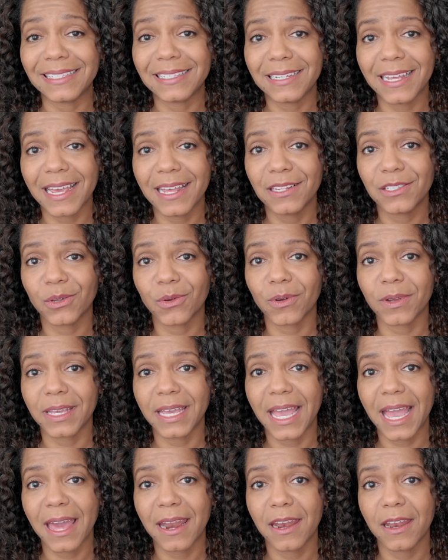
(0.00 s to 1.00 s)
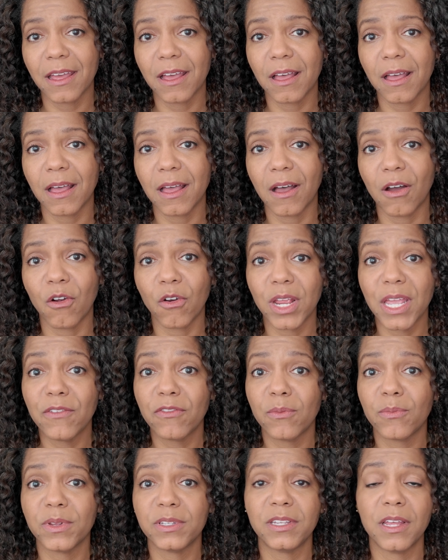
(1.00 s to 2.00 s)
States or Canada, or
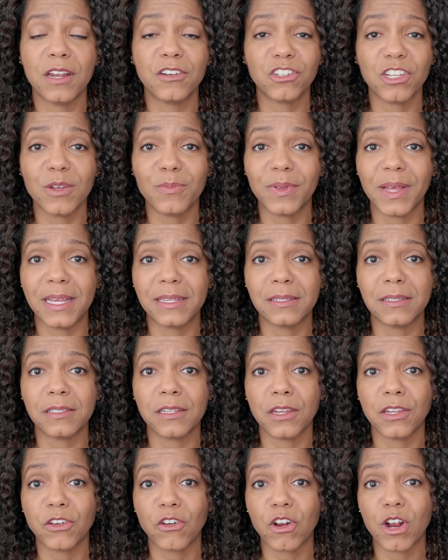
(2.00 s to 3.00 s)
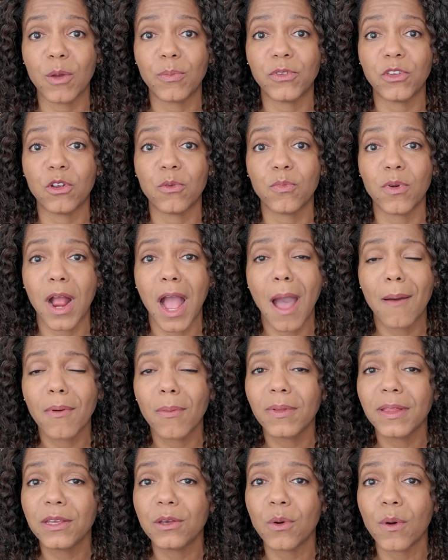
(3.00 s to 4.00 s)
even potentially places in Europe, you're
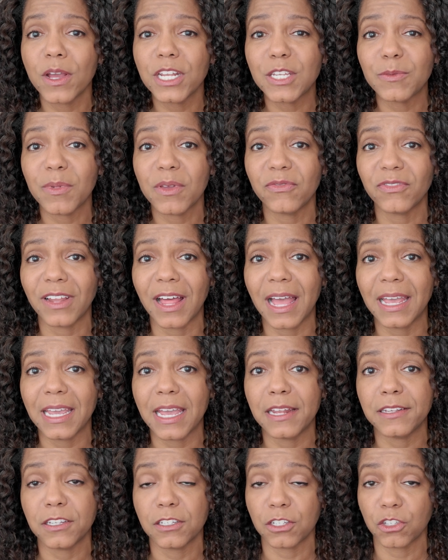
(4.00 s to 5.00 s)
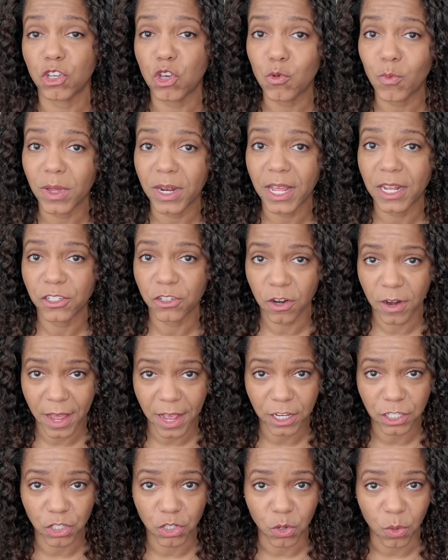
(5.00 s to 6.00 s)
probably going to be flying into Tucumán
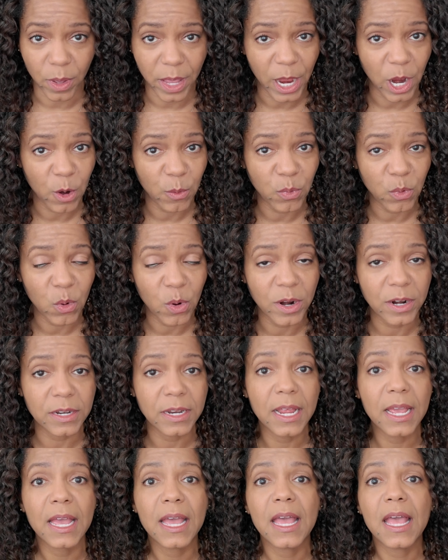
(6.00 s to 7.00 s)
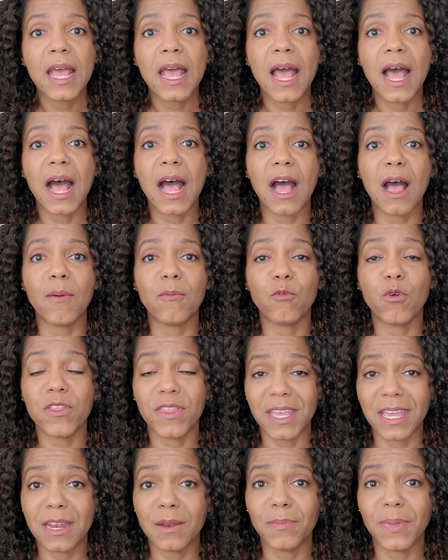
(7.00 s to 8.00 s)
International Airport
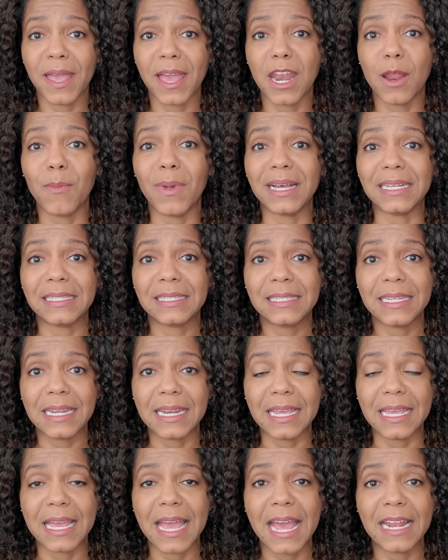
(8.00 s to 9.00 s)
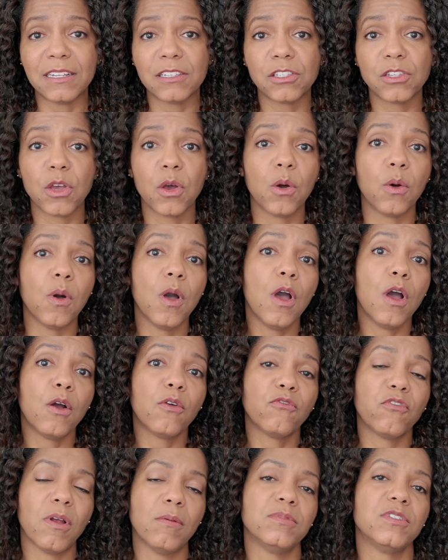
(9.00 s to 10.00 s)
within Panama City. And so
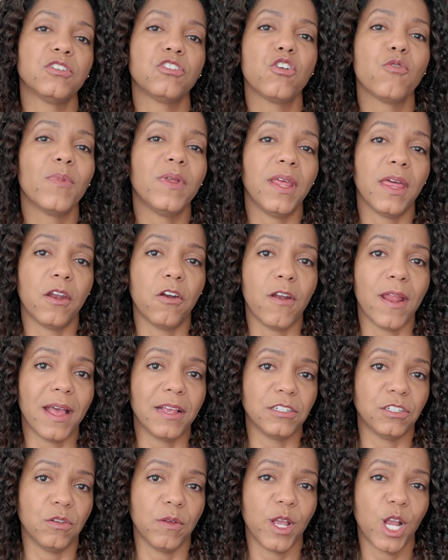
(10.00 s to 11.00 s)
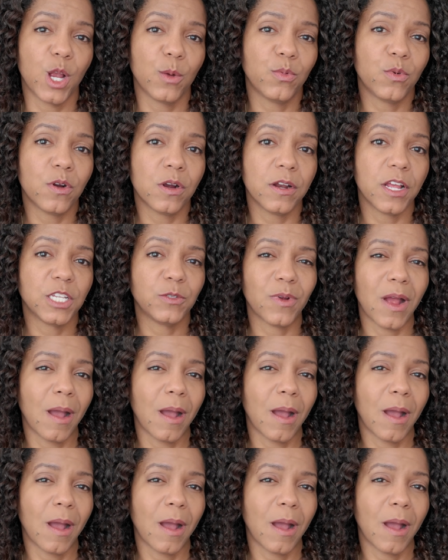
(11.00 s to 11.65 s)
from Tucumán International Airport, it's